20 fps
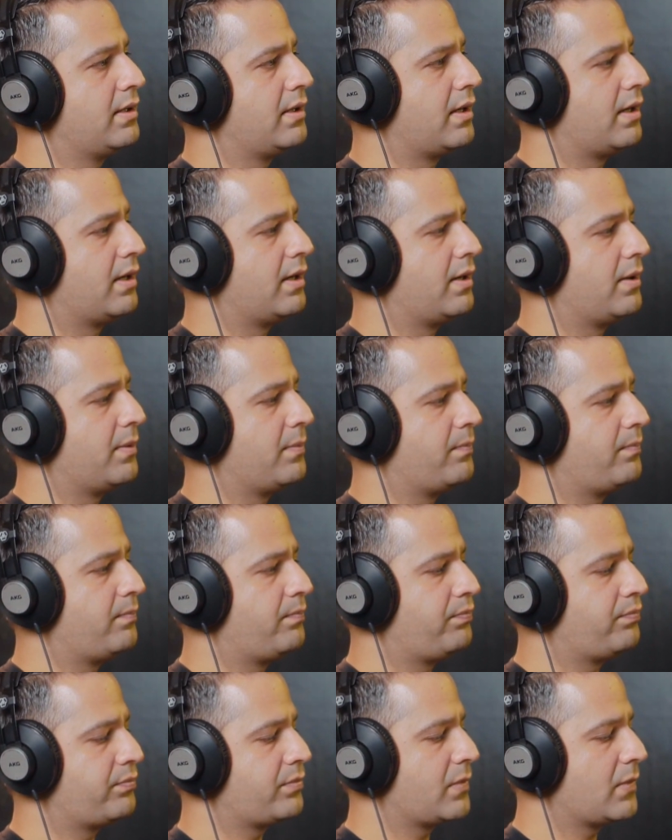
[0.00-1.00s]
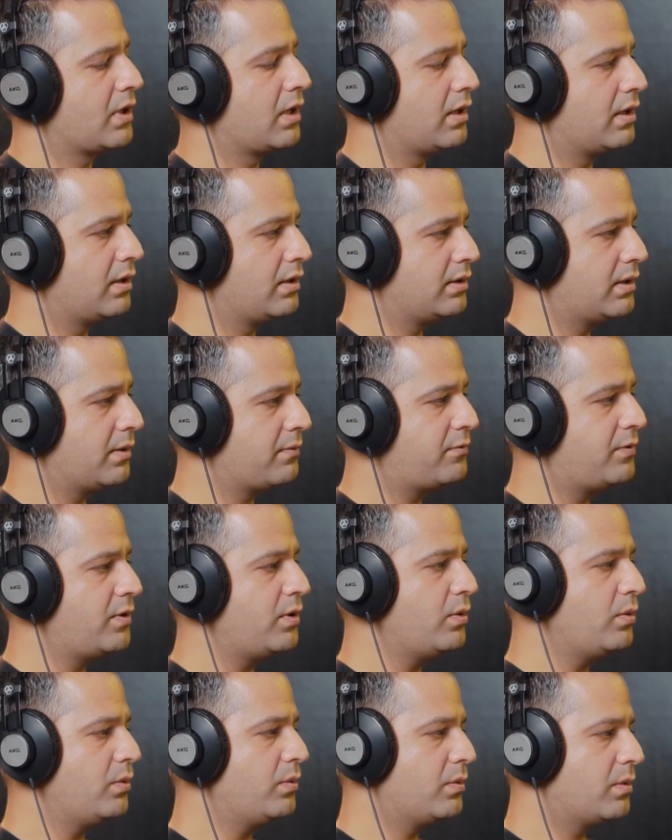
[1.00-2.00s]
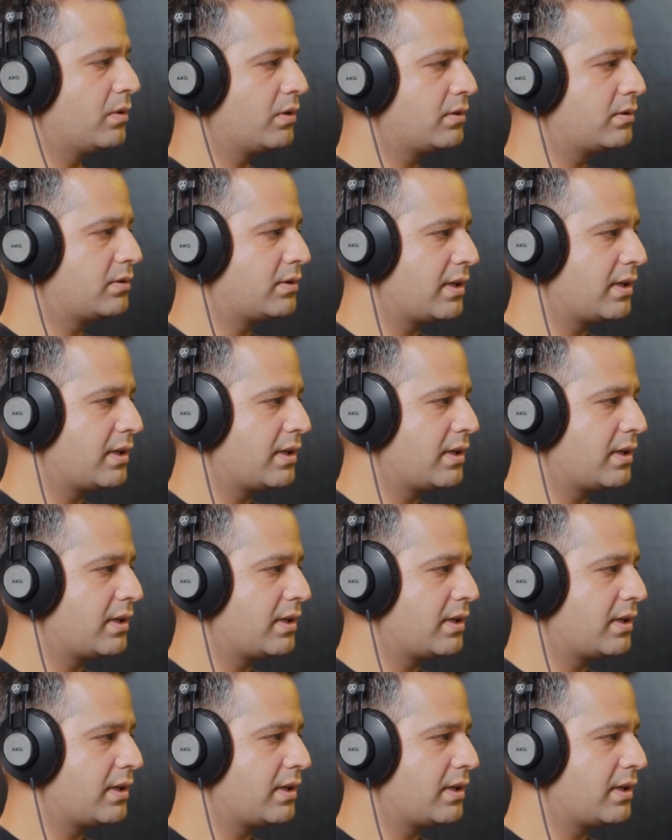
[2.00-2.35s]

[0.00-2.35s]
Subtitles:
The few